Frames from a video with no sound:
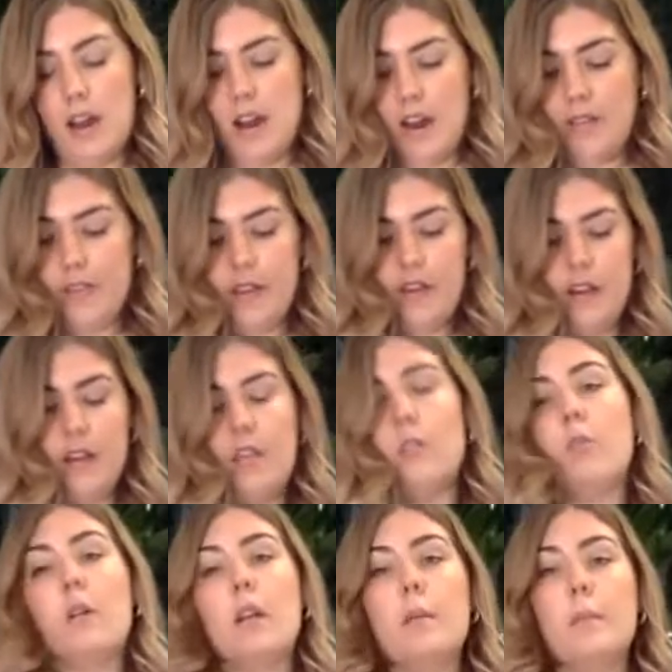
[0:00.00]
and then another
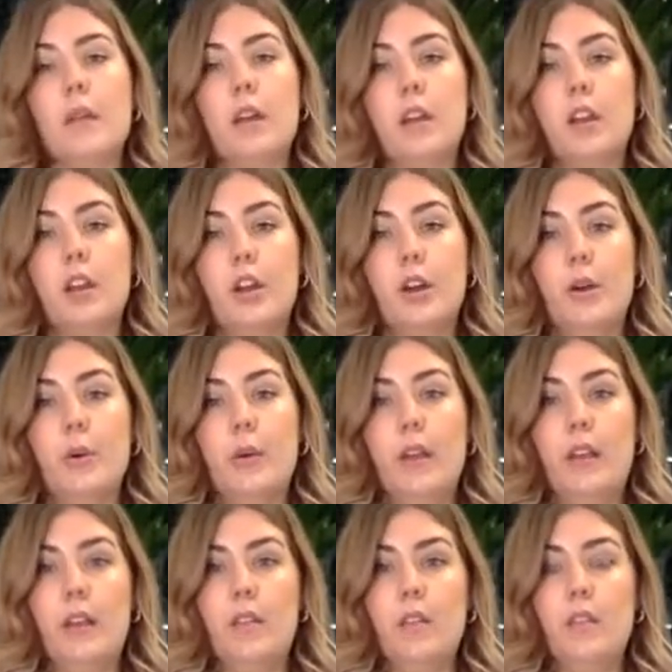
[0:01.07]
one I'm going to go
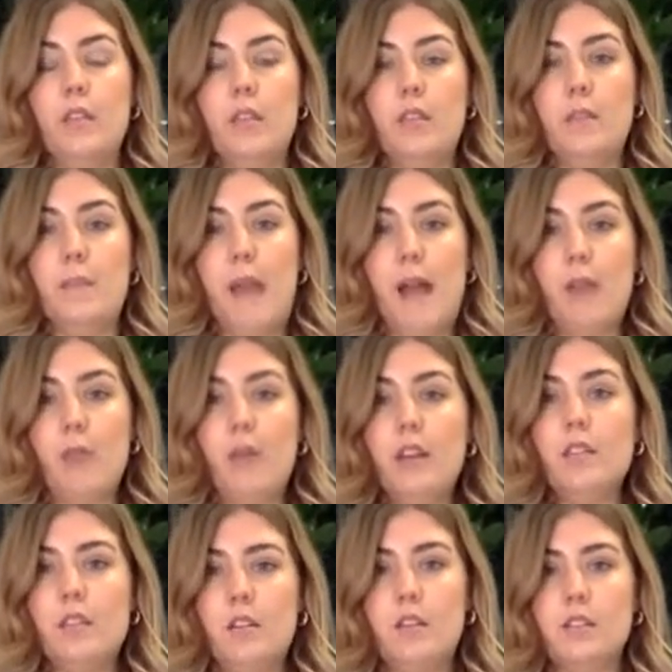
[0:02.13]
in the back
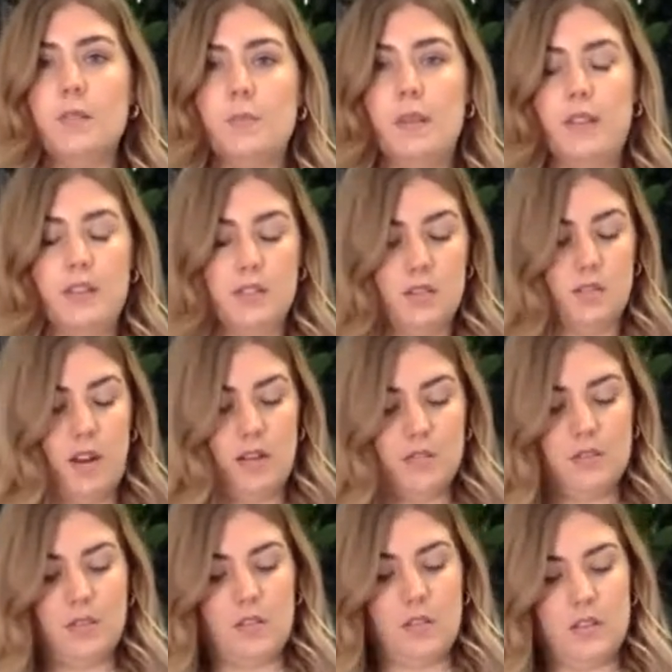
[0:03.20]
with, and I'll spin this around
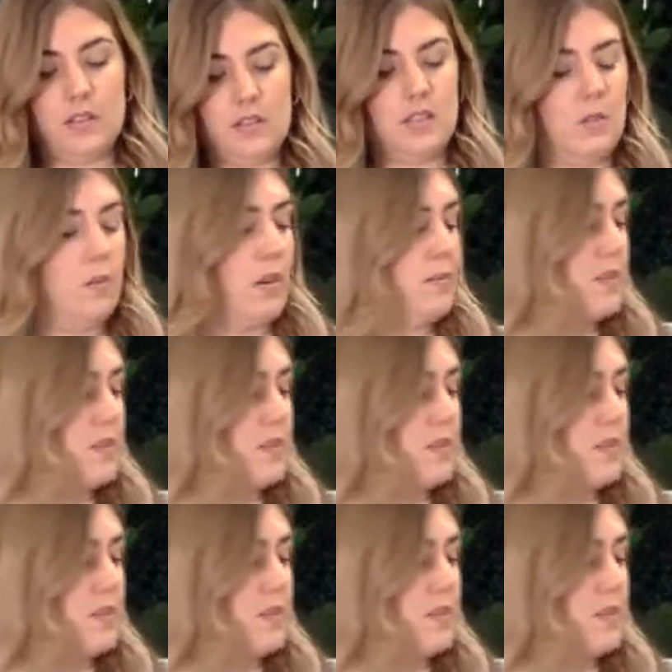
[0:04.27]
so you can see what I'm